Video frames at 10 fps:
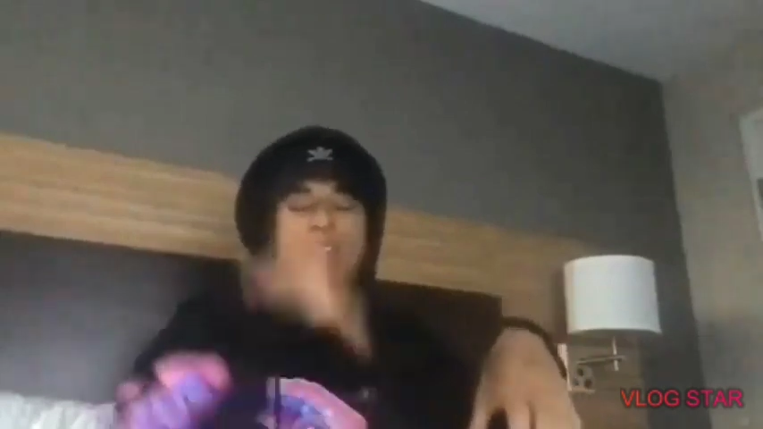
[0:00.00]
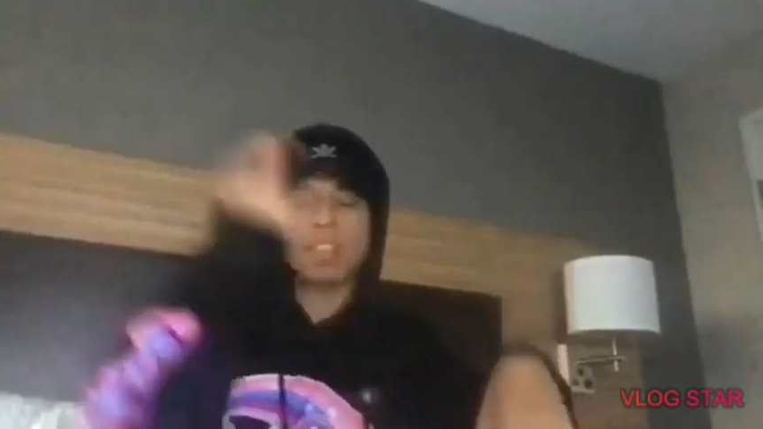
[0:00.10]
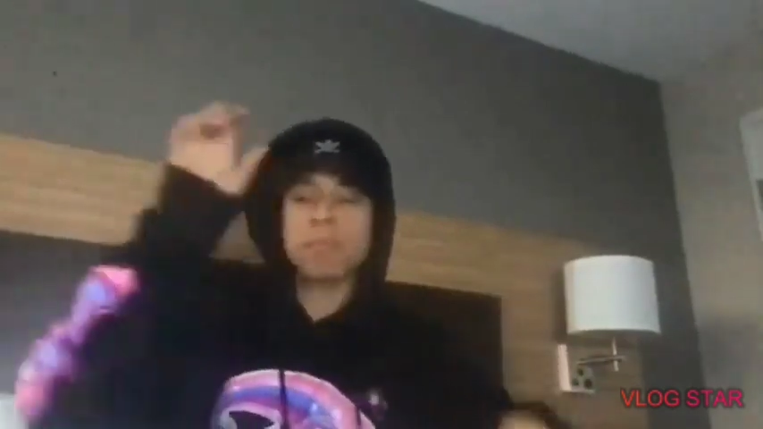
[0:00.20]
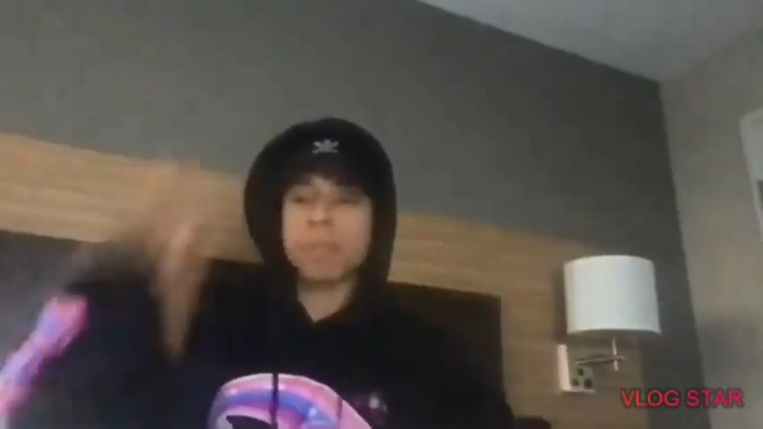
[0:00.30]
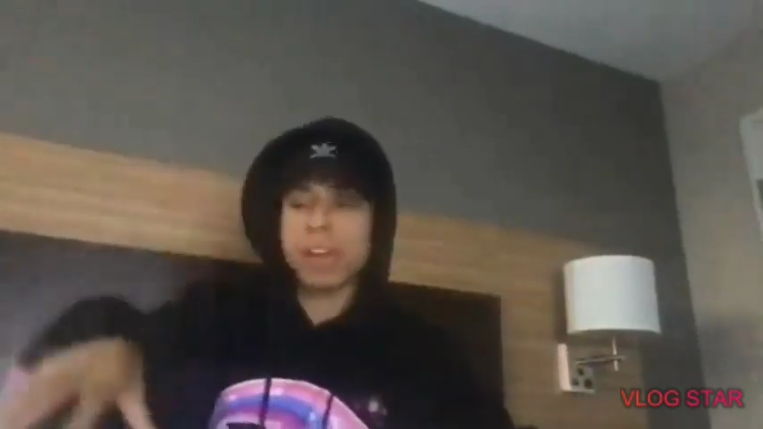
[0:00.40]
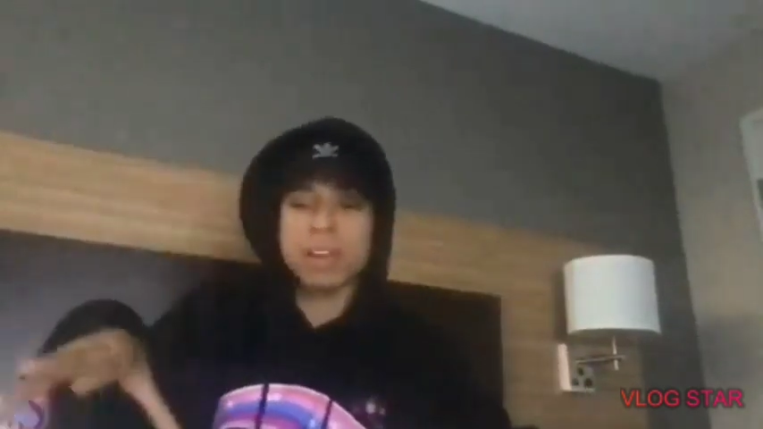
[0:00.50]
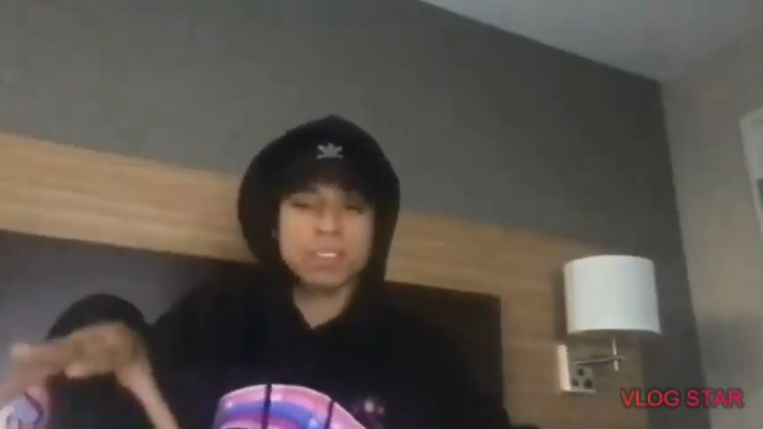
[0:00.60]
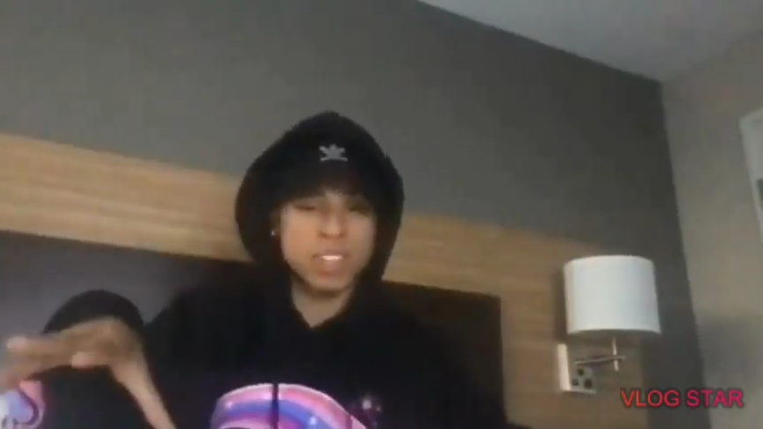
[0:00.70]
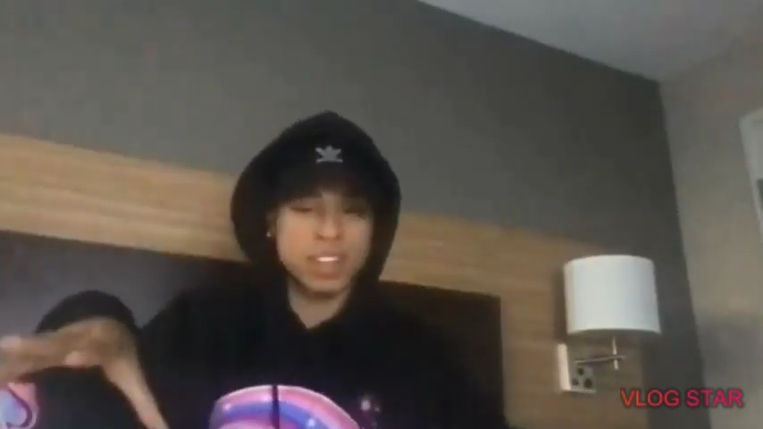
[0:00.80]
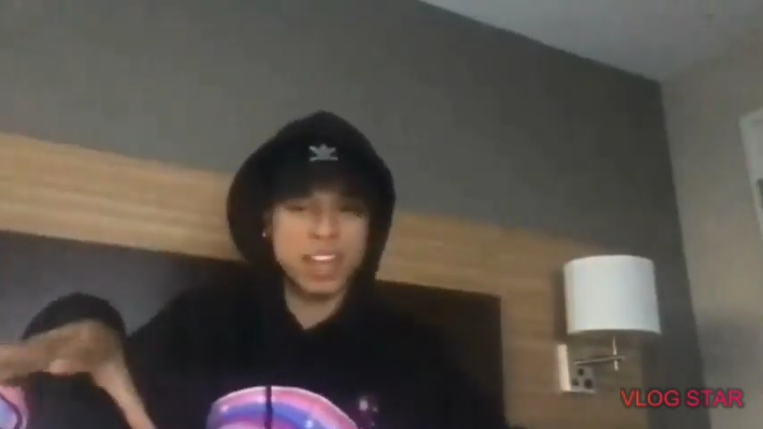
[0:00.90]
and then Brady was
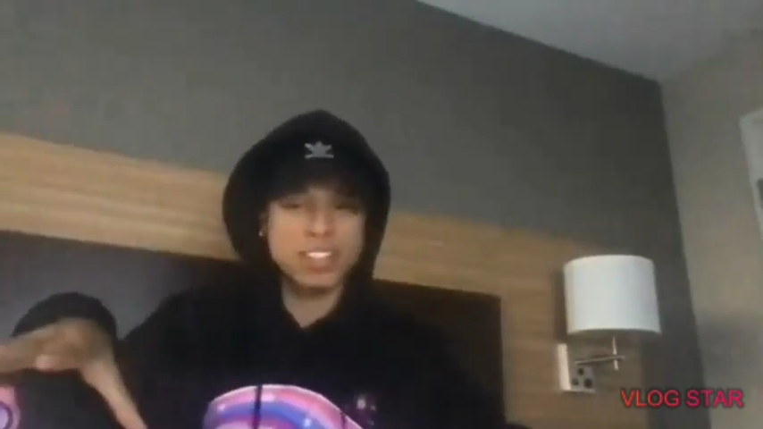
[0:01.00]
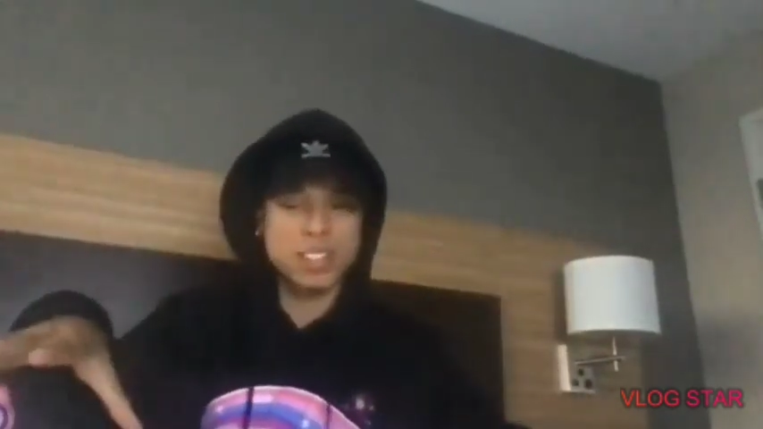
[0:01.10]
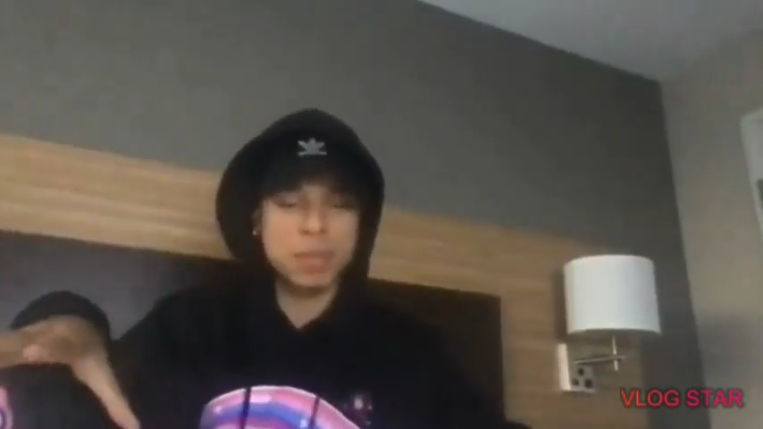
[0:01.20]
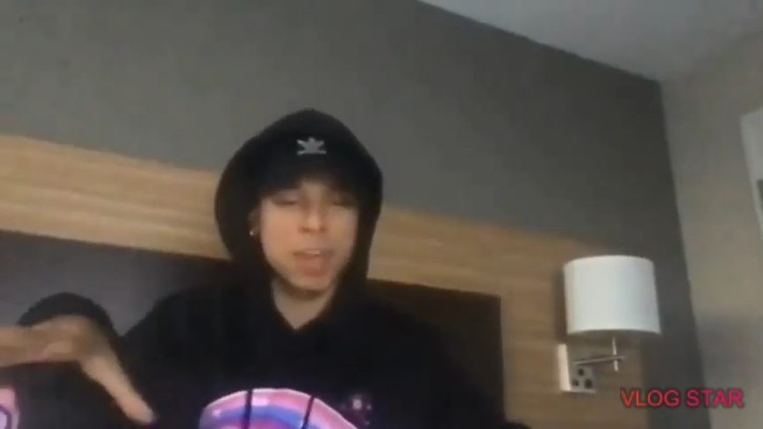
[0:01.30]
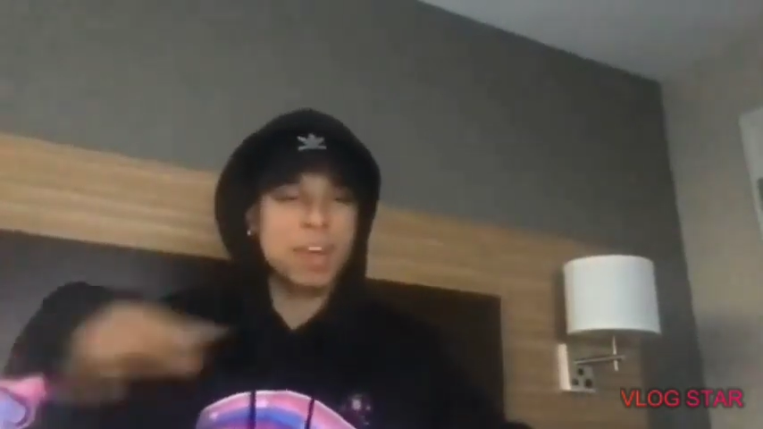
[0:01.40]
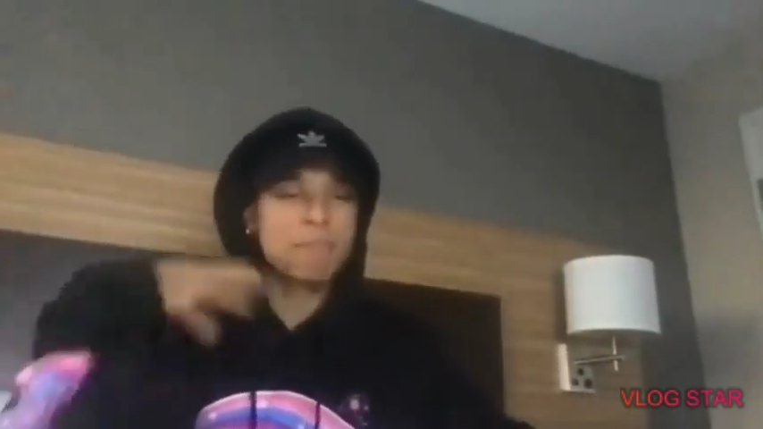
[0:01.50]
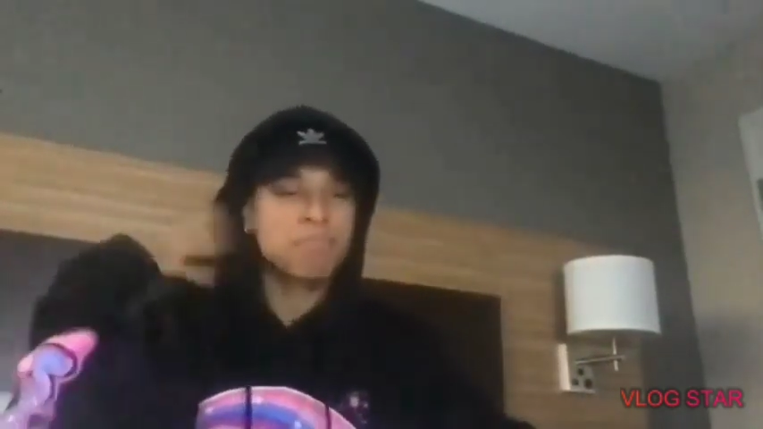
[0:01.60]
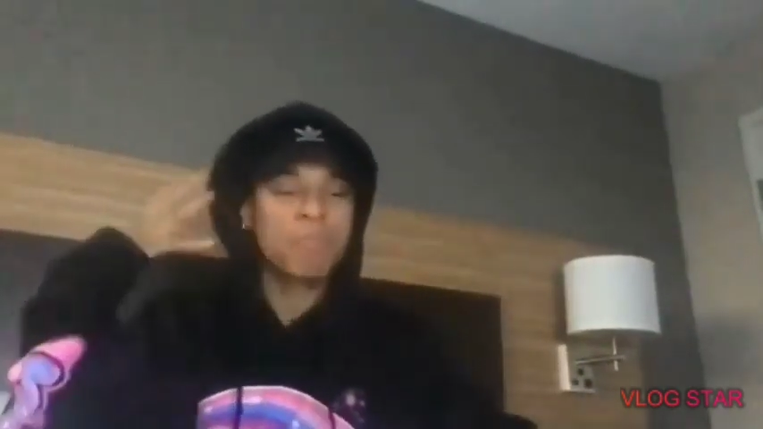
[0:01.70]
sitting next to me.